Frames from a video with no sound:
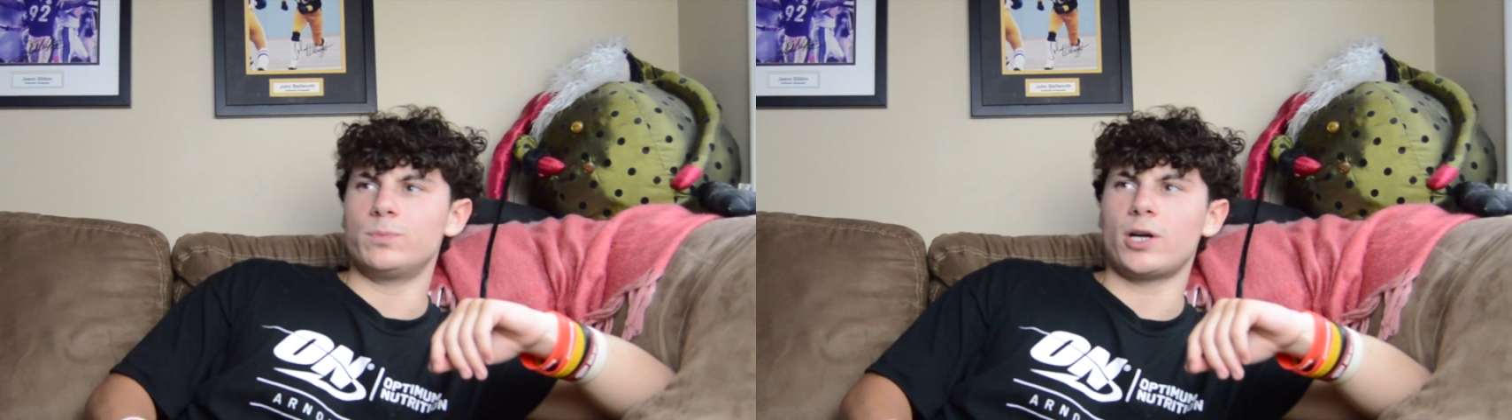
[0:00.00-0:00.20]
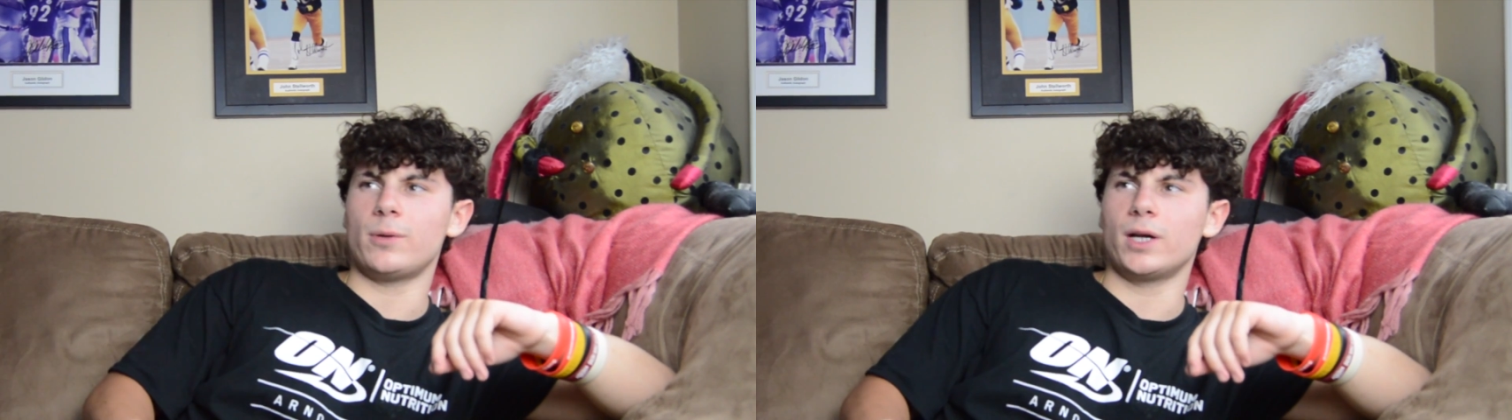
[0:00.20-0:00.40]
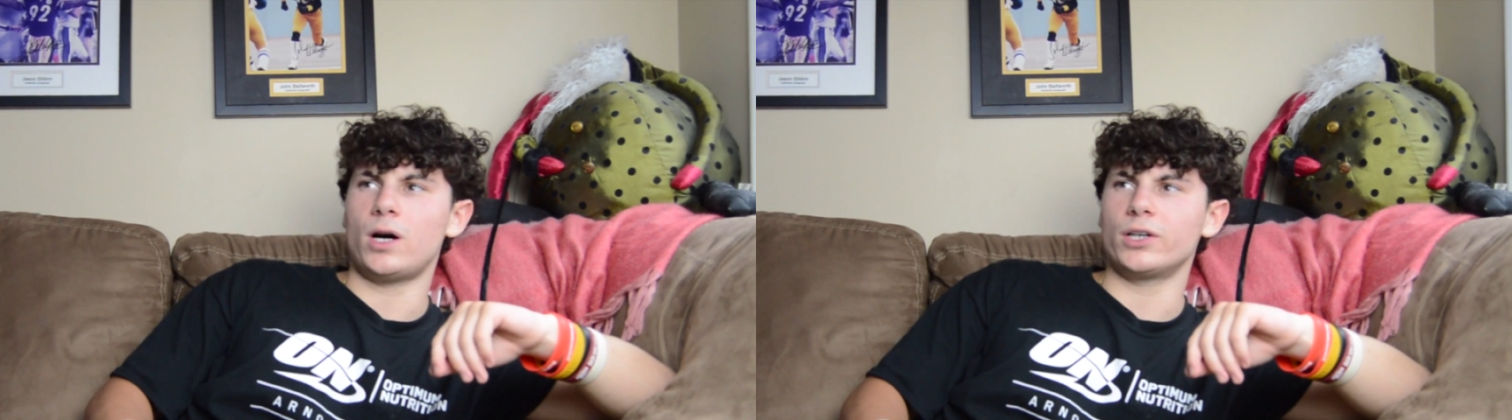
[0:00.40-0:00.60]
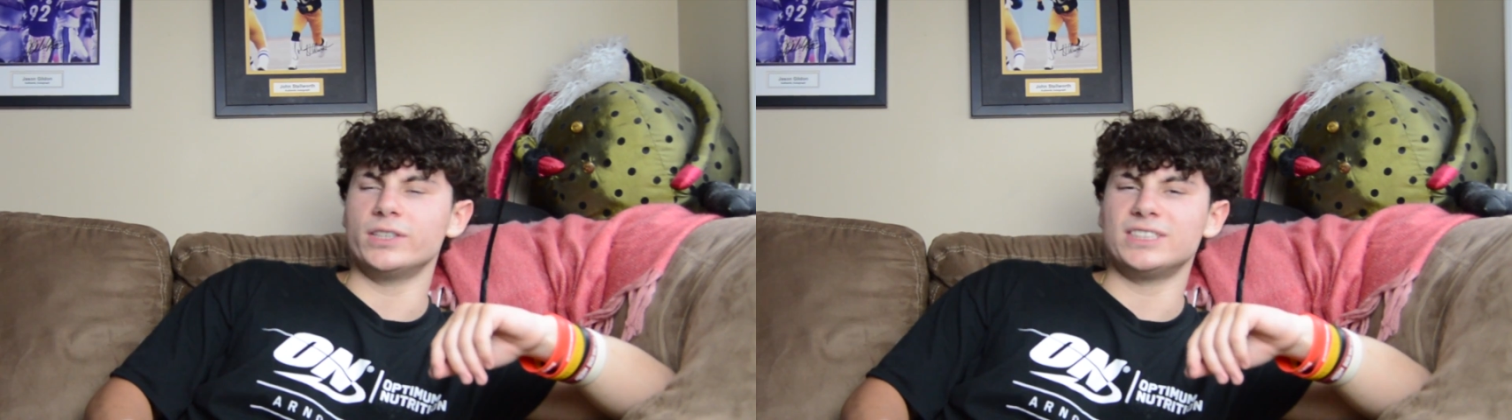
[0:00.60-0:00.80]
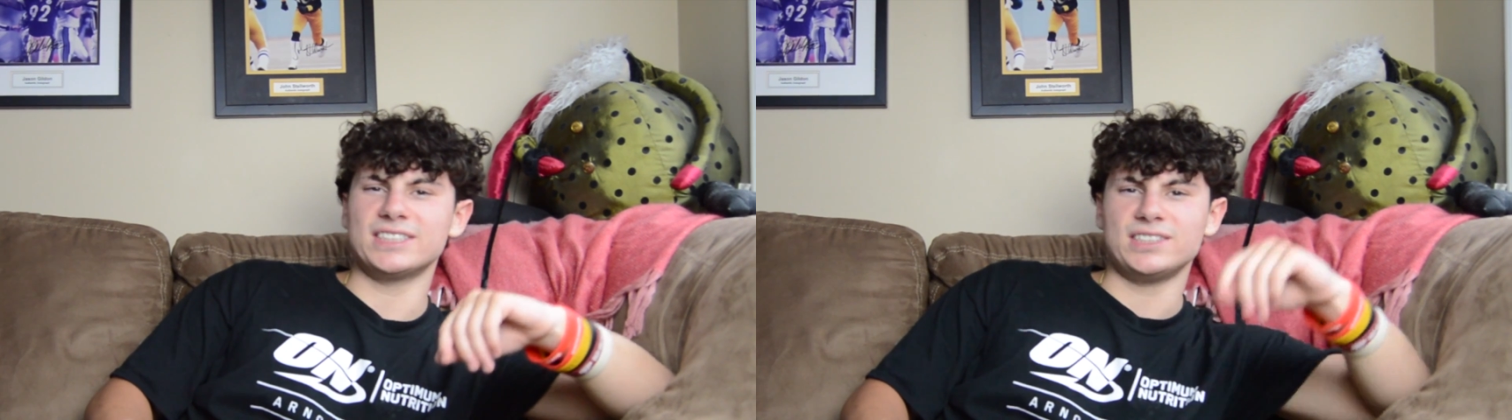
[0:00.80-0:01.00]
probably one
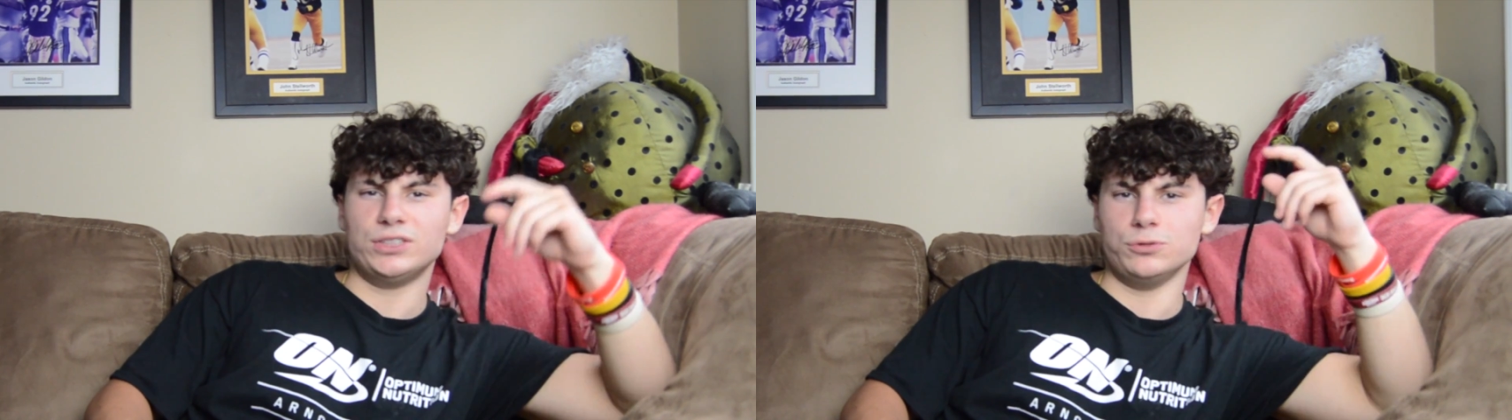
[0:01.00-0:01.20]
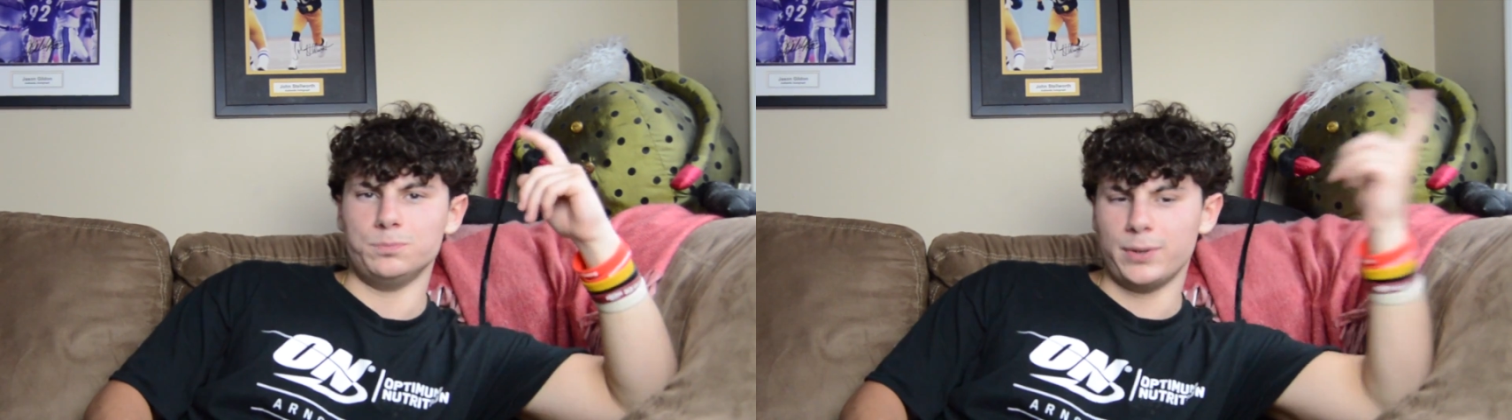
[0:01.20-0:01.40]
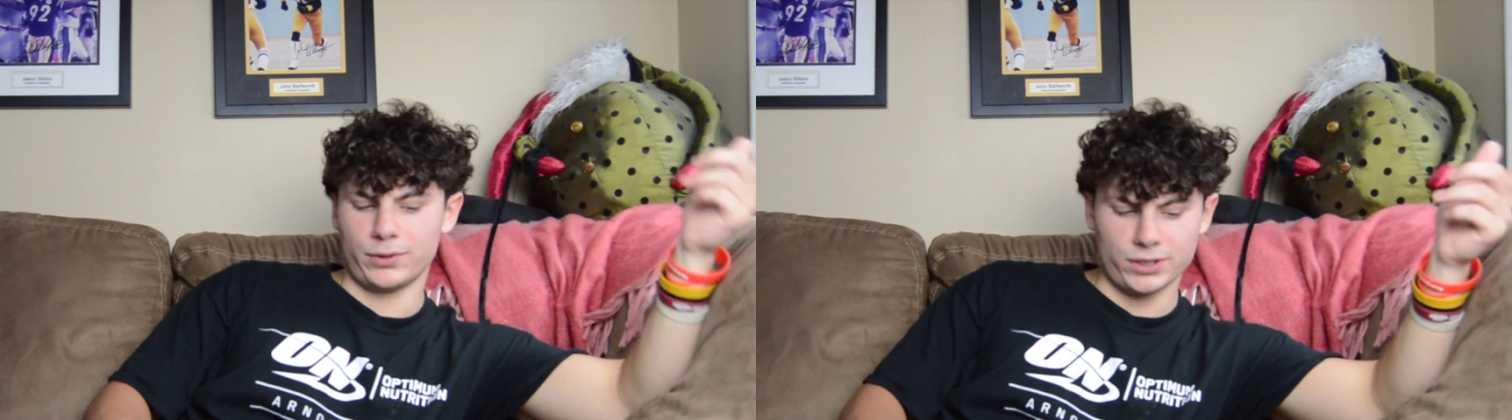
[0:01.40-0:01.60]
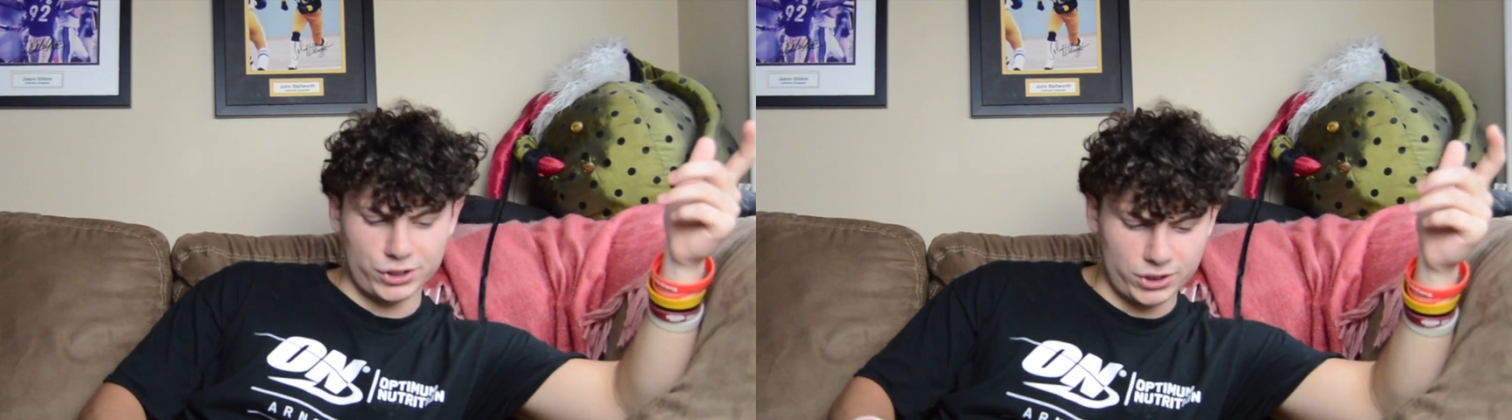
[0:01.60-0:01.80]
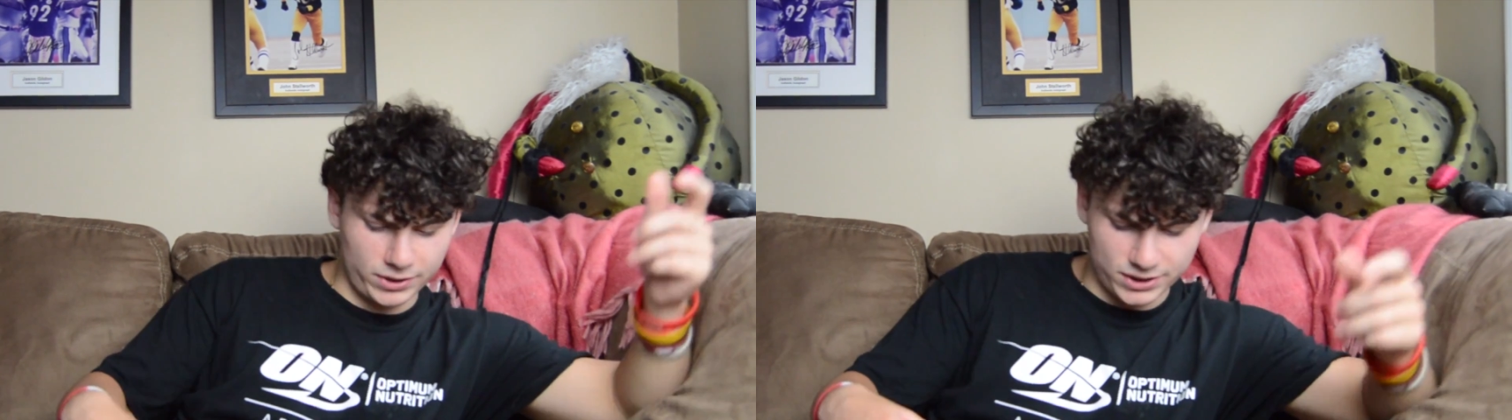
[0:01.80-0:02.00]
hundred sixty-two billion,
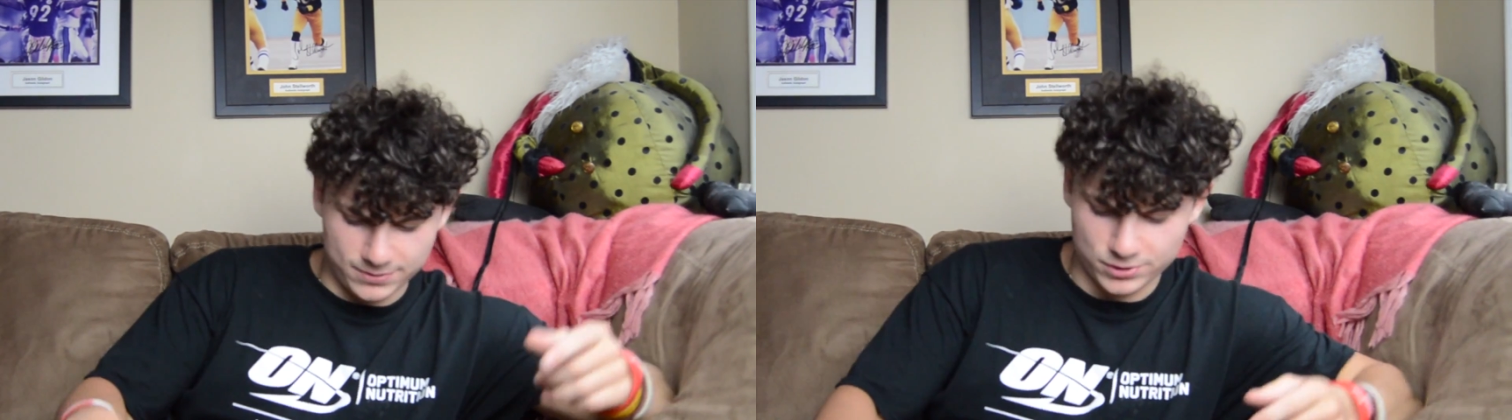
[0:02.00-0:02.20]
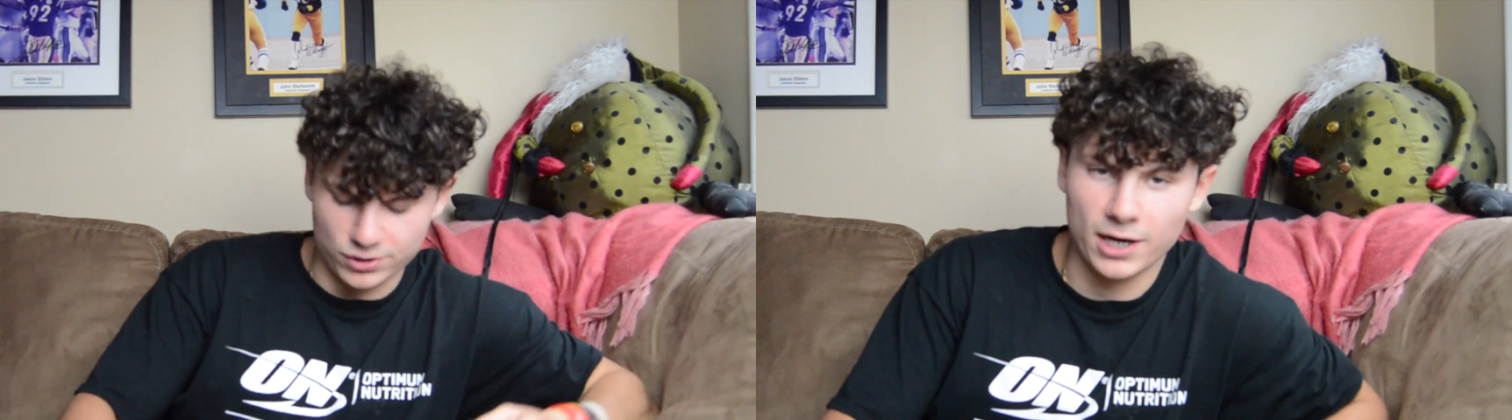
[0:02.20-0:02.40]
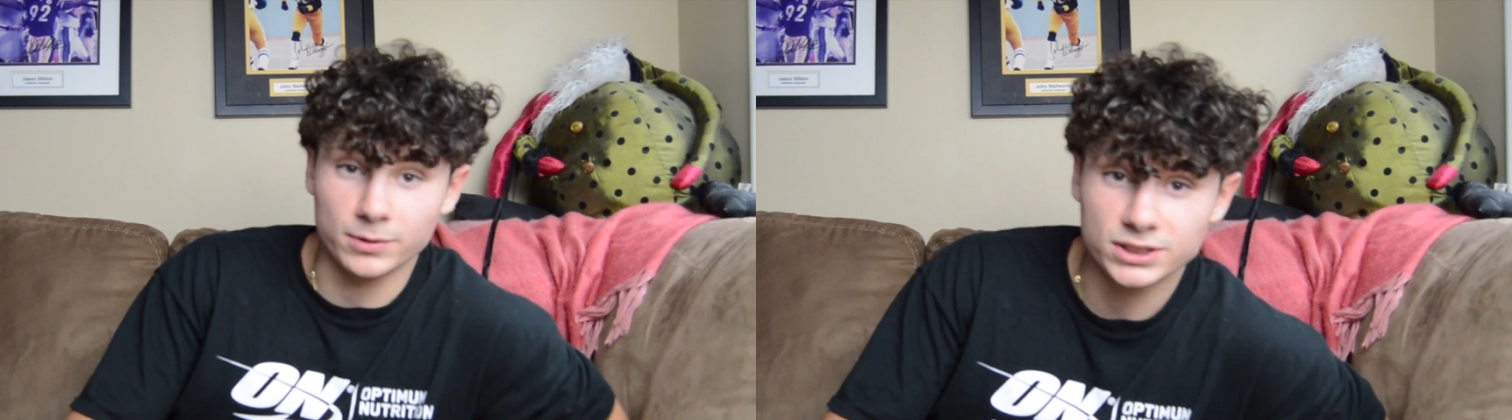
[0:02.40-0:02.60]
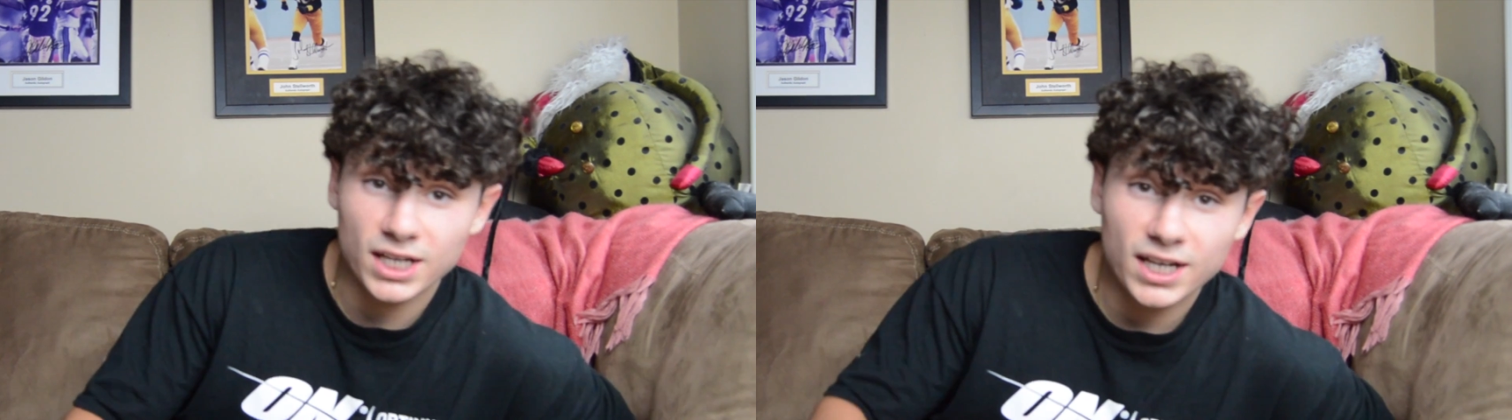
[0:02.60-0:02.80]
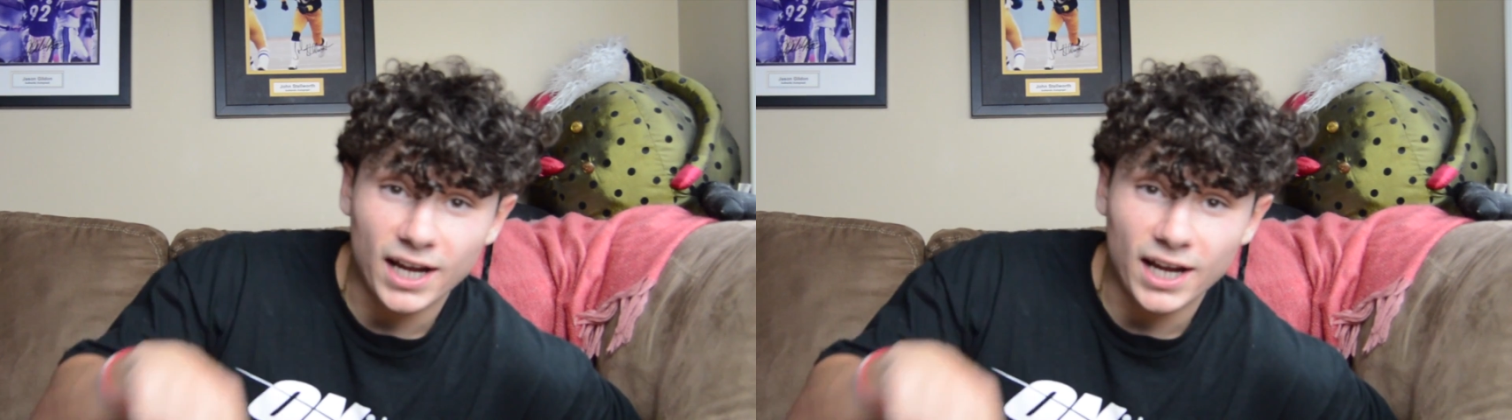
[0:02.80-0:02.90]
jillion subscribers.